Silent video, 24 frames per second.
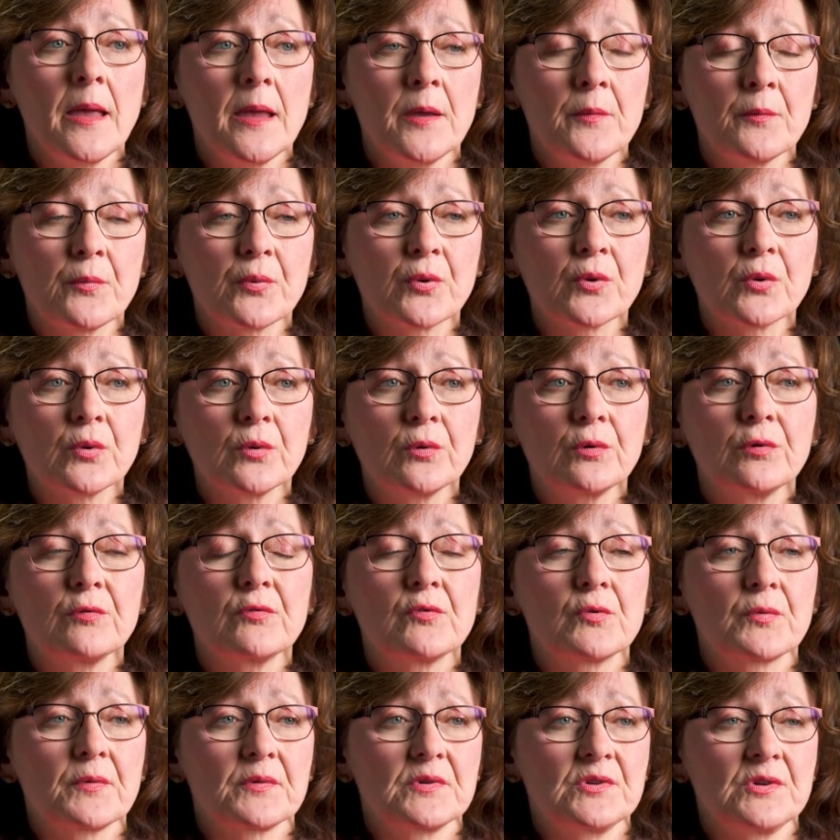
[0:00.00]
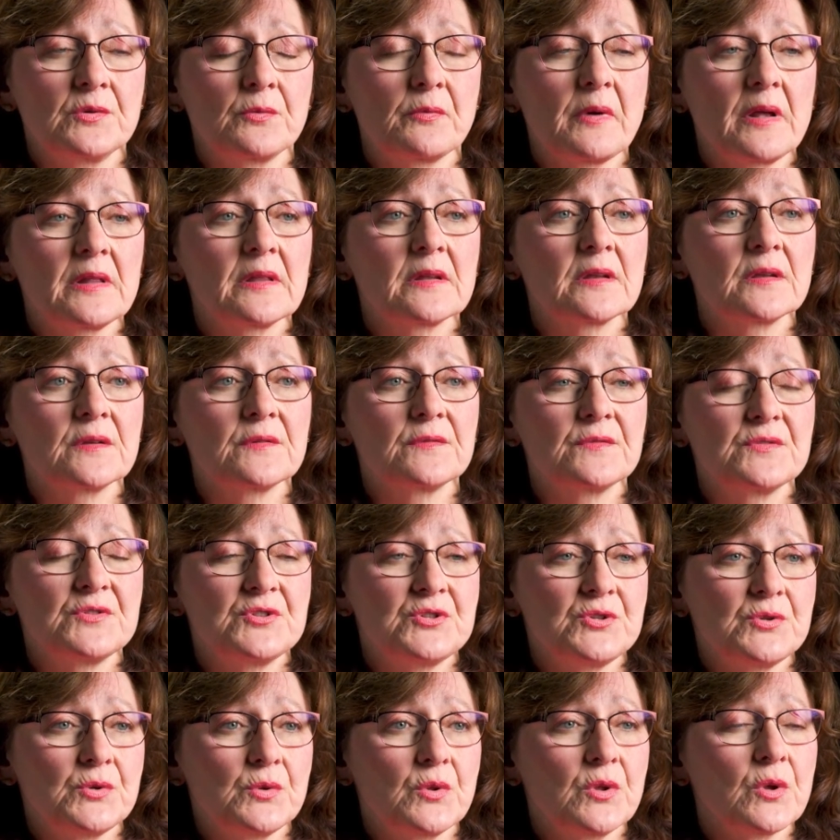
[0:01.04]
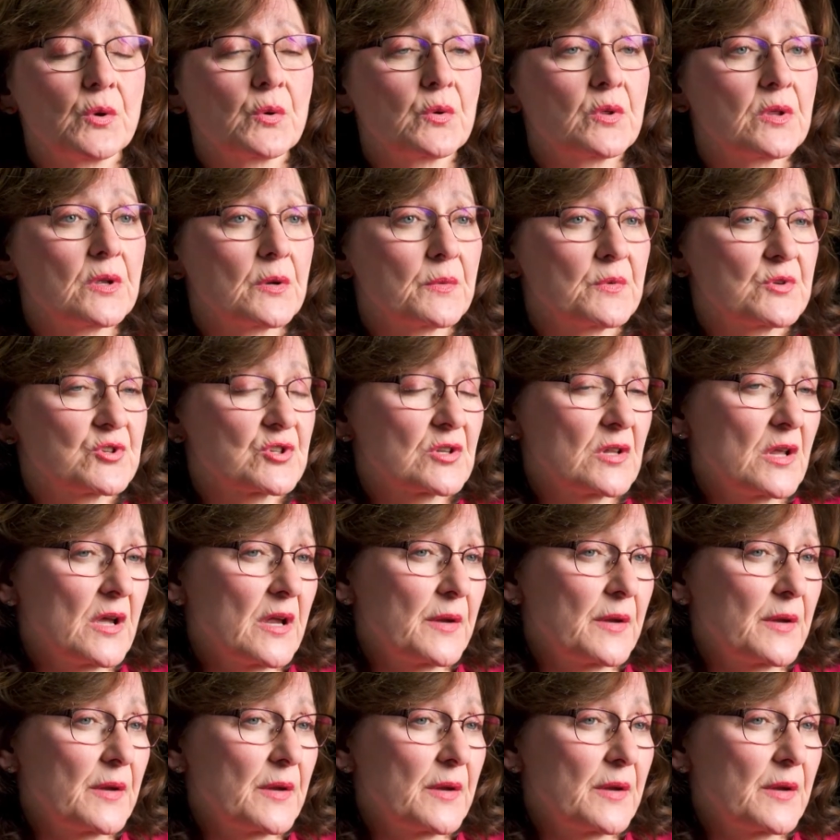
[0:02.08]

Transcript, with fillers: improved to relative to the, the original